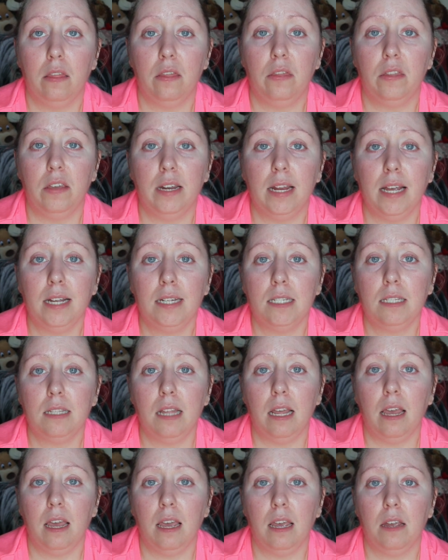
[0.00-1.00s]
The next
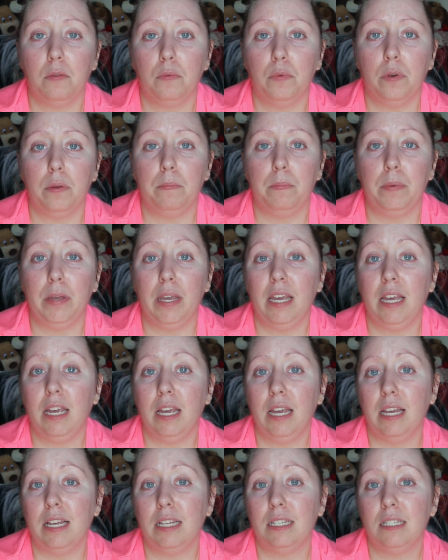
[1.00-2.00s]
thing would be
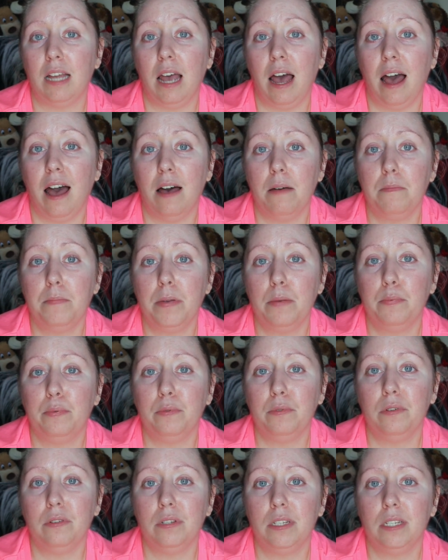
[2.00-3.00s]
is to have
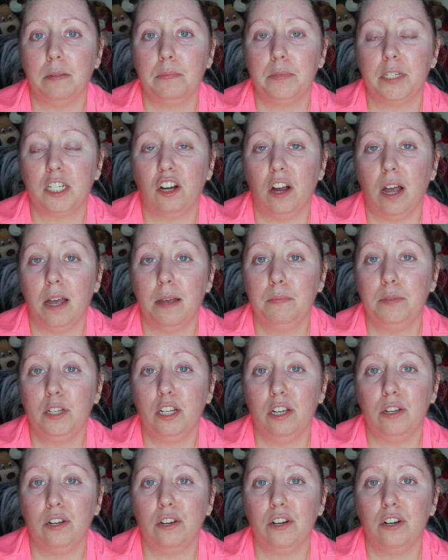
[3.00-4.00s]
people subscribe
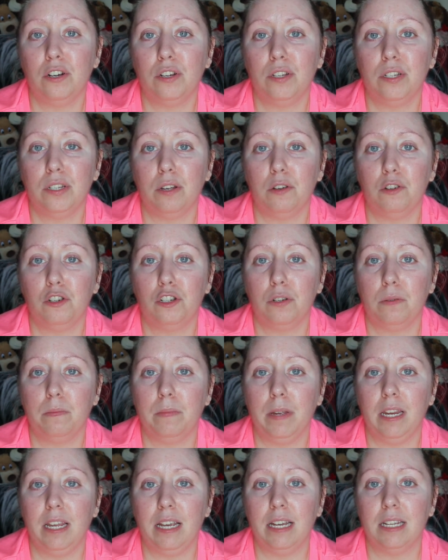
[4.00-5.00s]
to your social
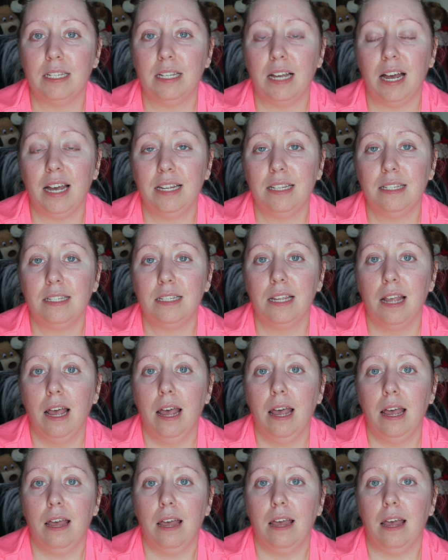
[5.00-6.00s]
media sites.
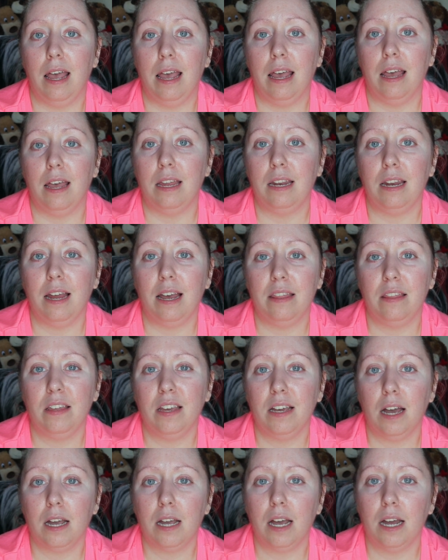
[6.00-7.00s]
And I
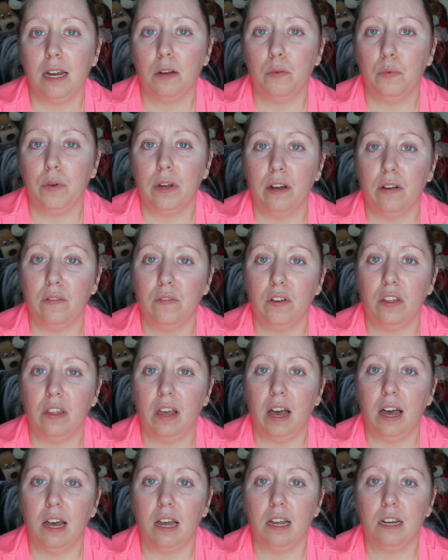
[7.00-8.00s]
think I kind of went over
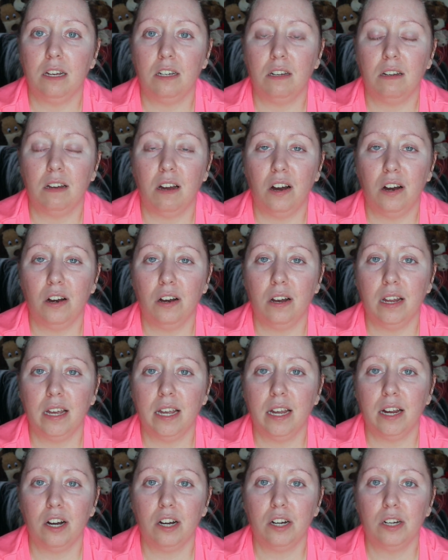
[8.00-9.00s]
that
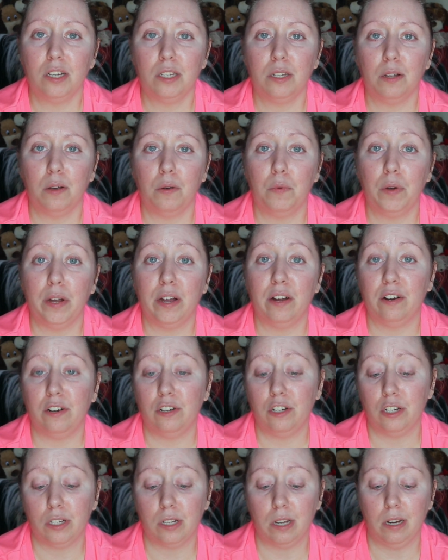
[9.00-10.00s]
earlier, so we are
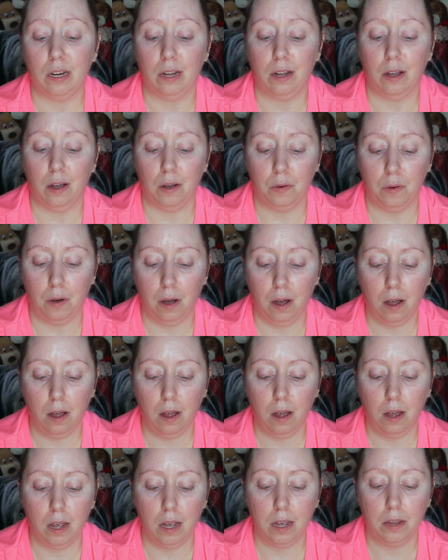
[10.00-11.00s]
just going to go
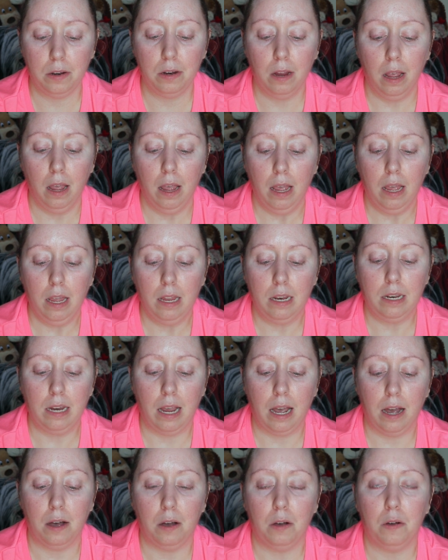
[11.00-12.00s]
on.
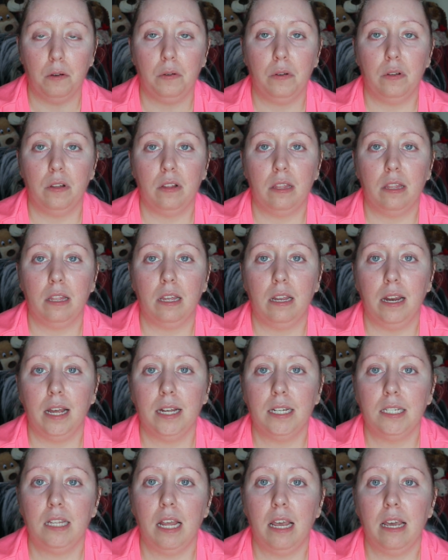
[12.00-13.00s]
Now, the
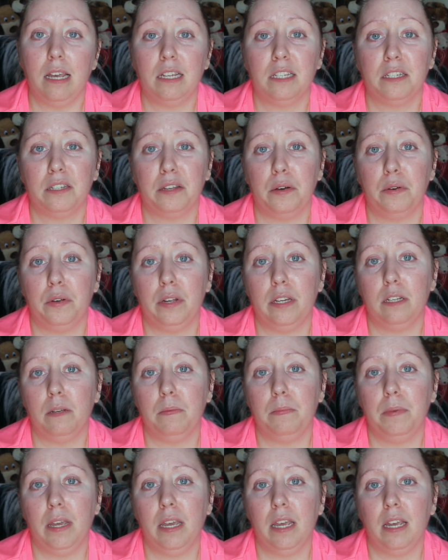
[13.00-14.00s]
next thing is going to
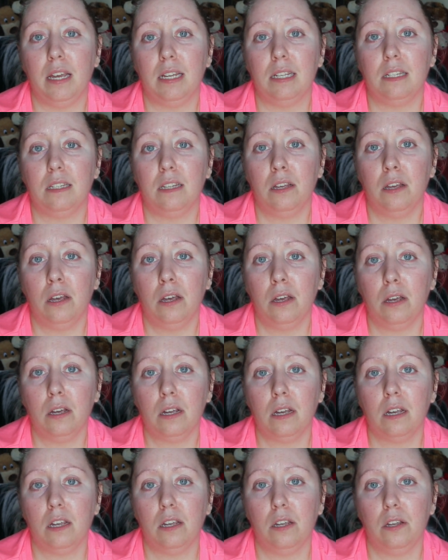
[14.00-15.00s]
be is
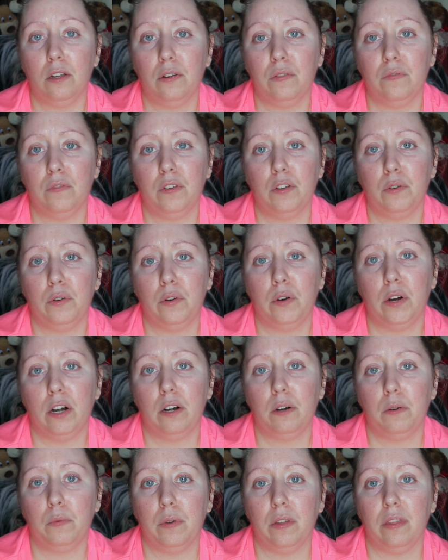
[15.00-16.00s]
hook your
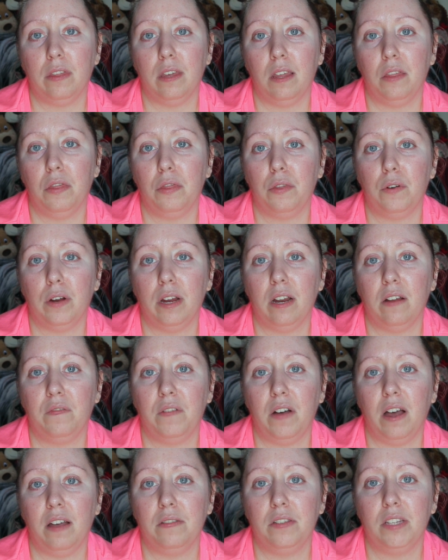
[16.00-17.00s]
viewer within 3 to
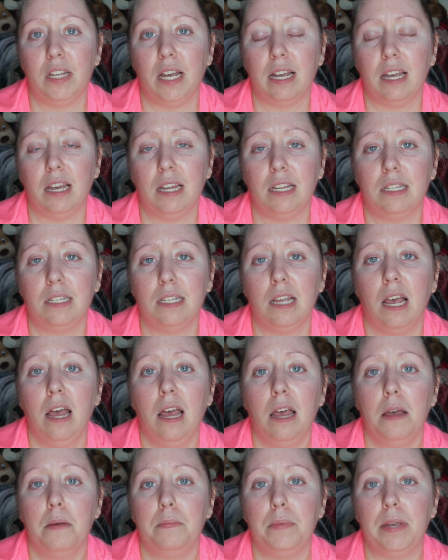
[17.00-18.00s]
5 seconds.
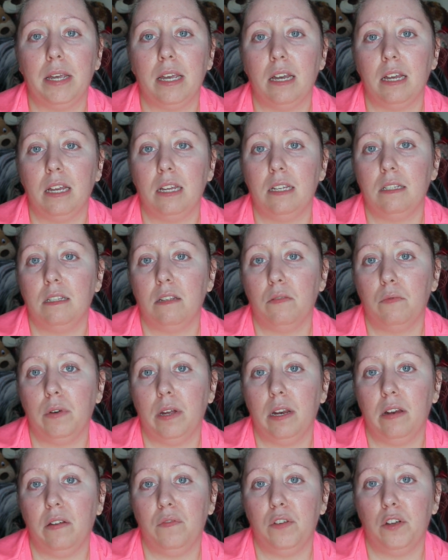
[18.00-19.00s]
Because
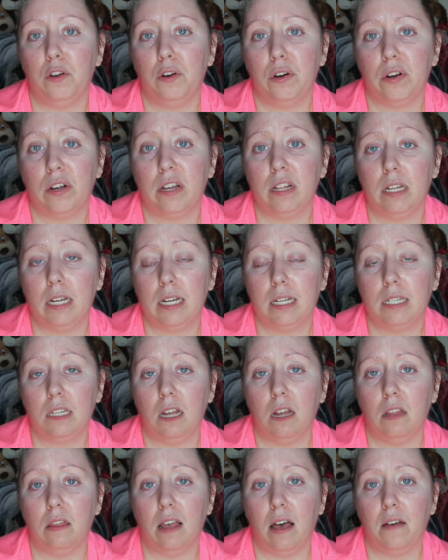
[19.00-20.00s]
when a viewer clicks
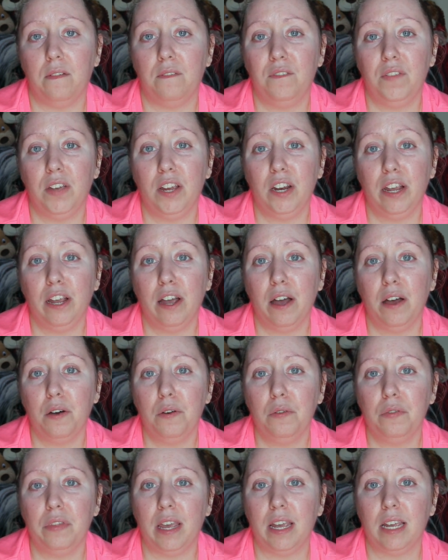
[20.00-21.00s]
on that
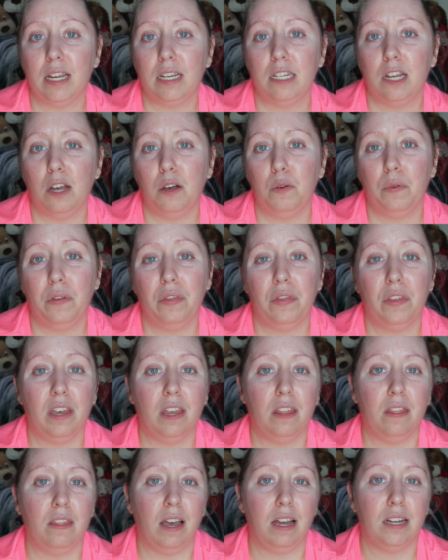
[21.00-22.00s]
video, they can tell
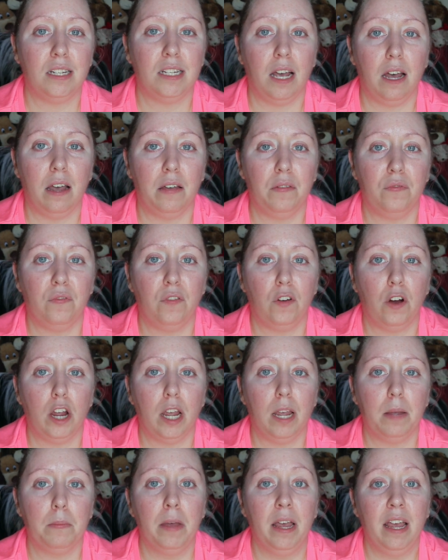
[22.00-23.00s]
within that time
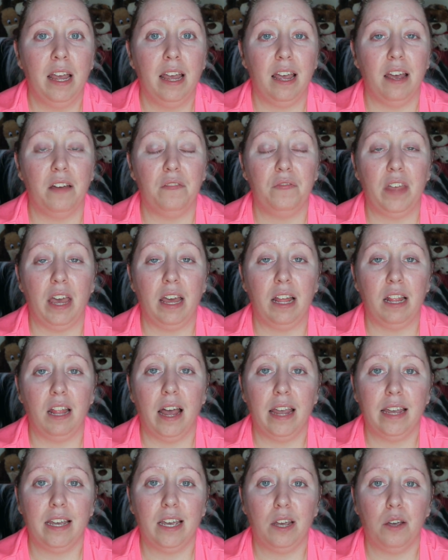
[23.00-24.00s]
frame if they
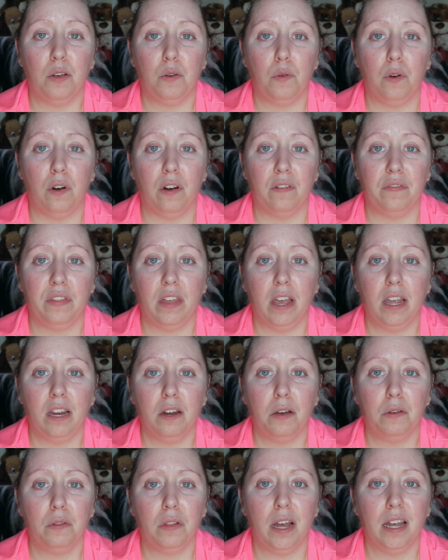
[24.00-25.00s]
like it or if they
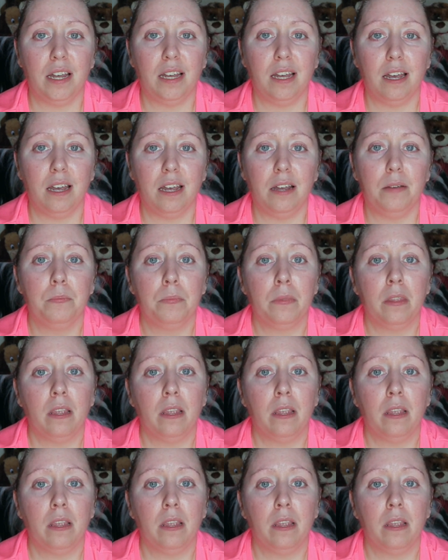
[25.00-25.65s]
don't like it.